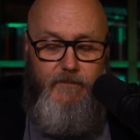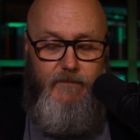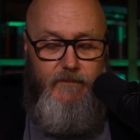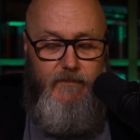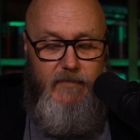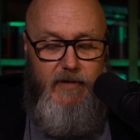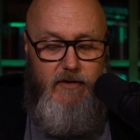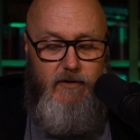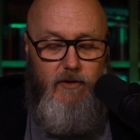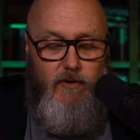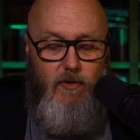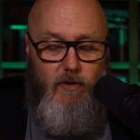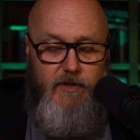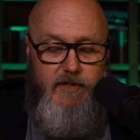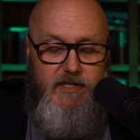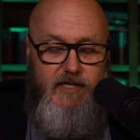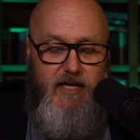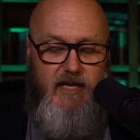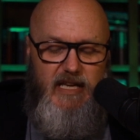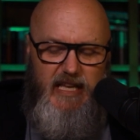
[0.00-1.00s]
And the
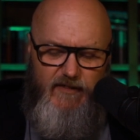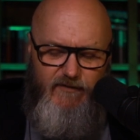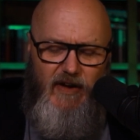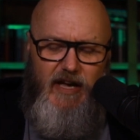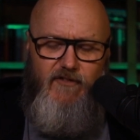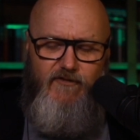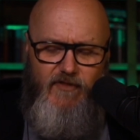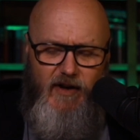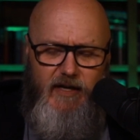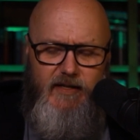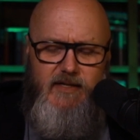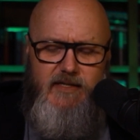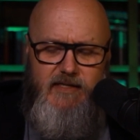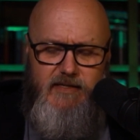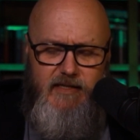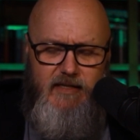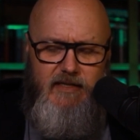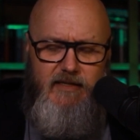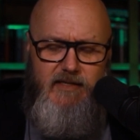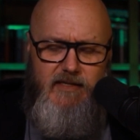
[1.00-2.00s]
Lord said, if I find
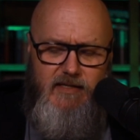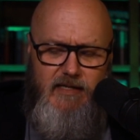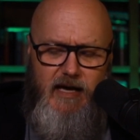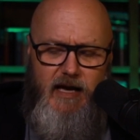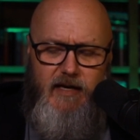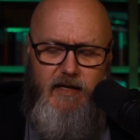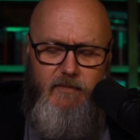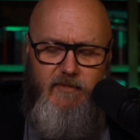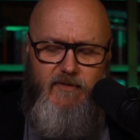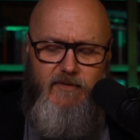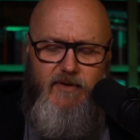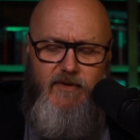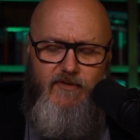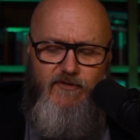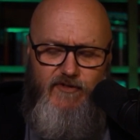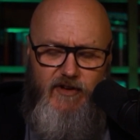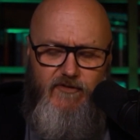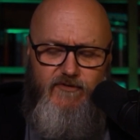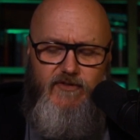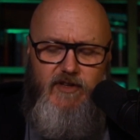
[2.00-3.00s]
in Sodom
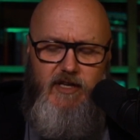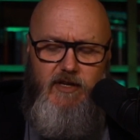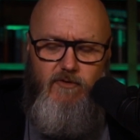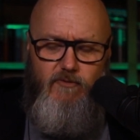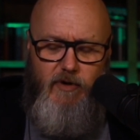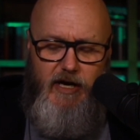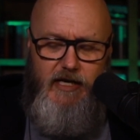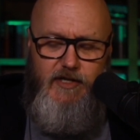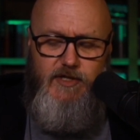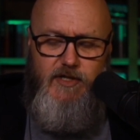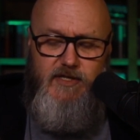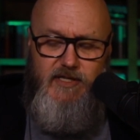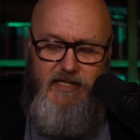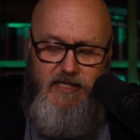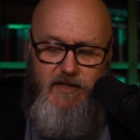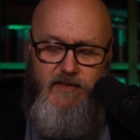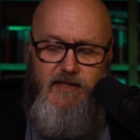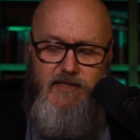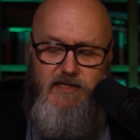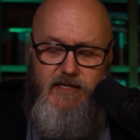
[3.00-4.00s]
50 righteous
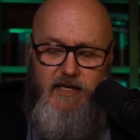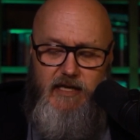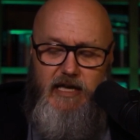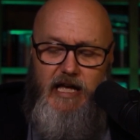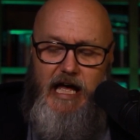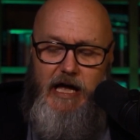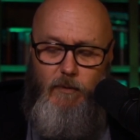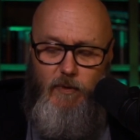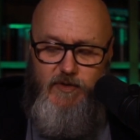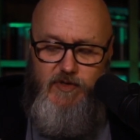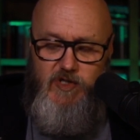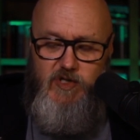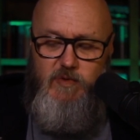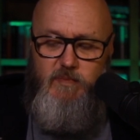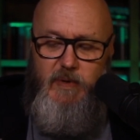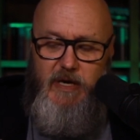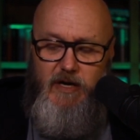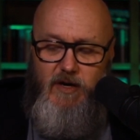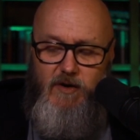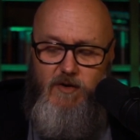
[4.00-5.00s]
in the city, I will
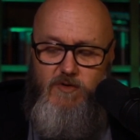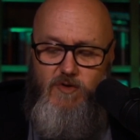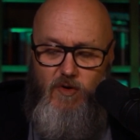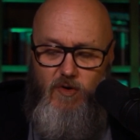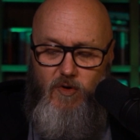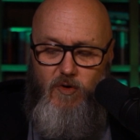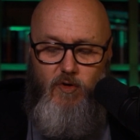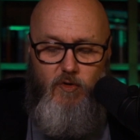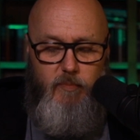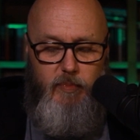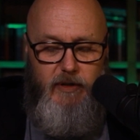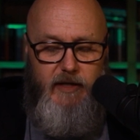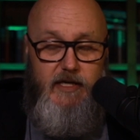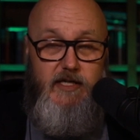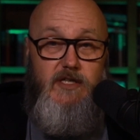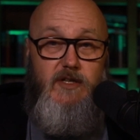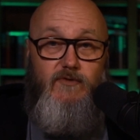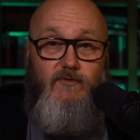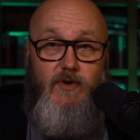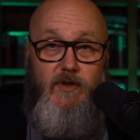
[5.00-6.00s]
spare the whole
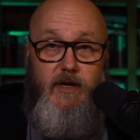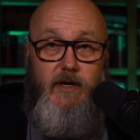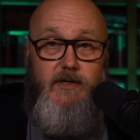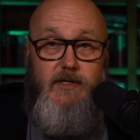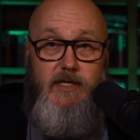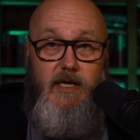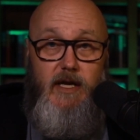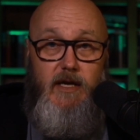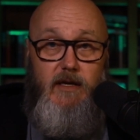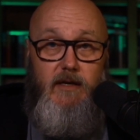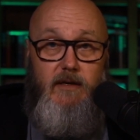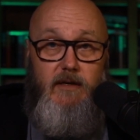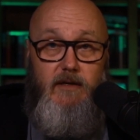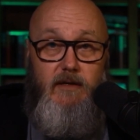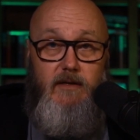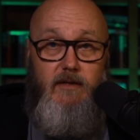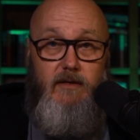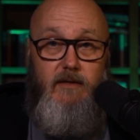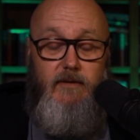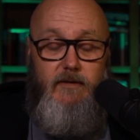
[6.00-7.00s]
place for their sake.
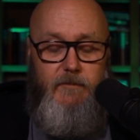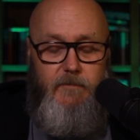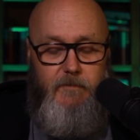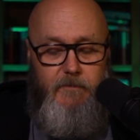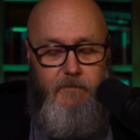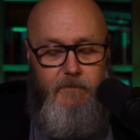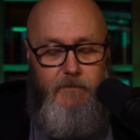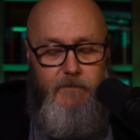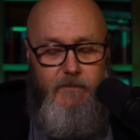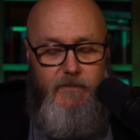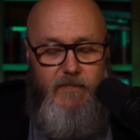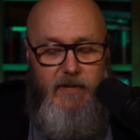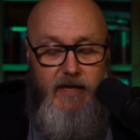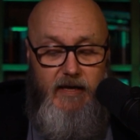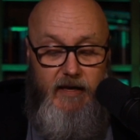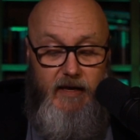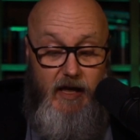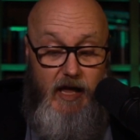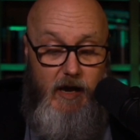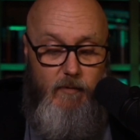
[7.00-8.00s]

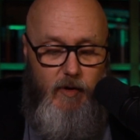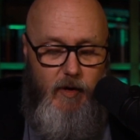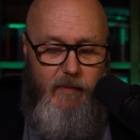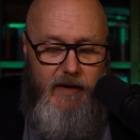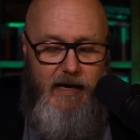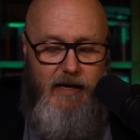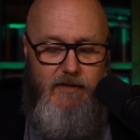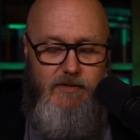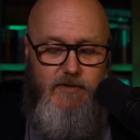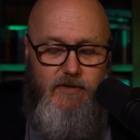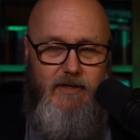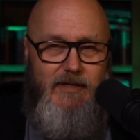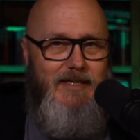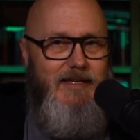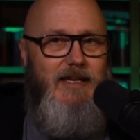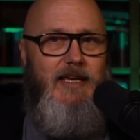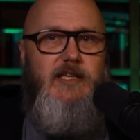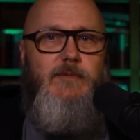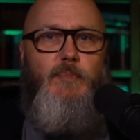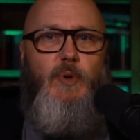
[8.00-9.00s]
Abraham answered.
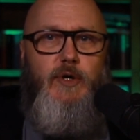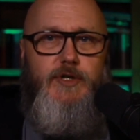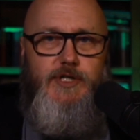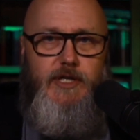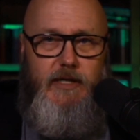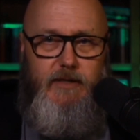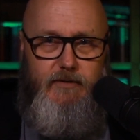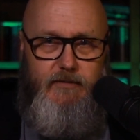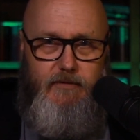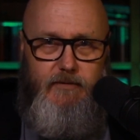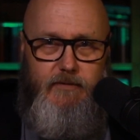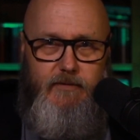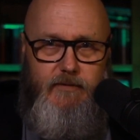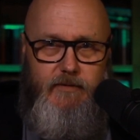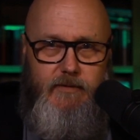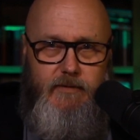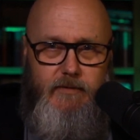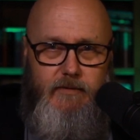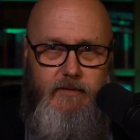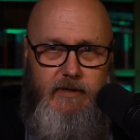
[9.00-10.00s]
He's pushing,
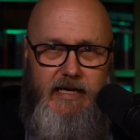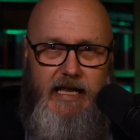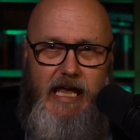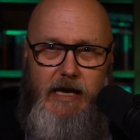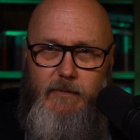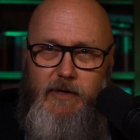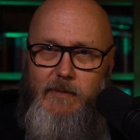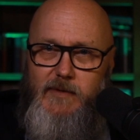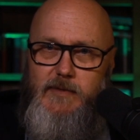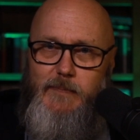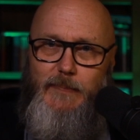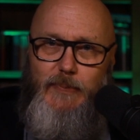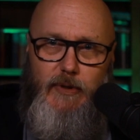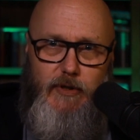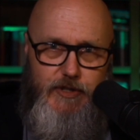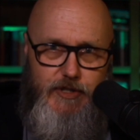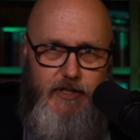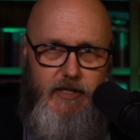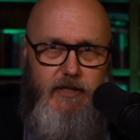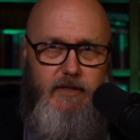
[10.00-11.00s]
right? Abraham is
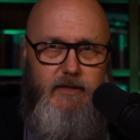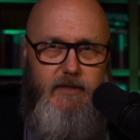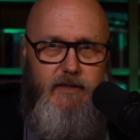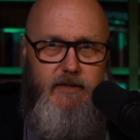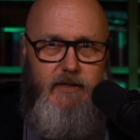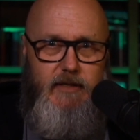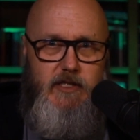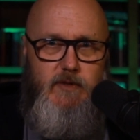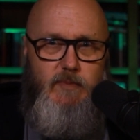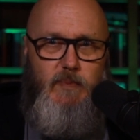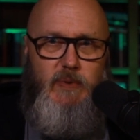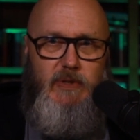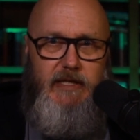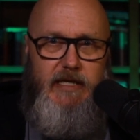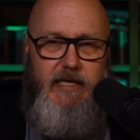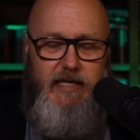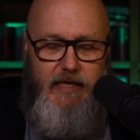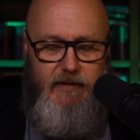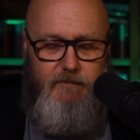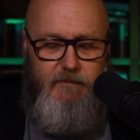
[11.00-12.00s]
pushing. He's
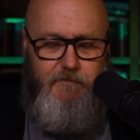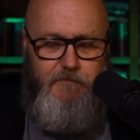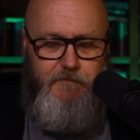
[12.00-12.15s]
pleading.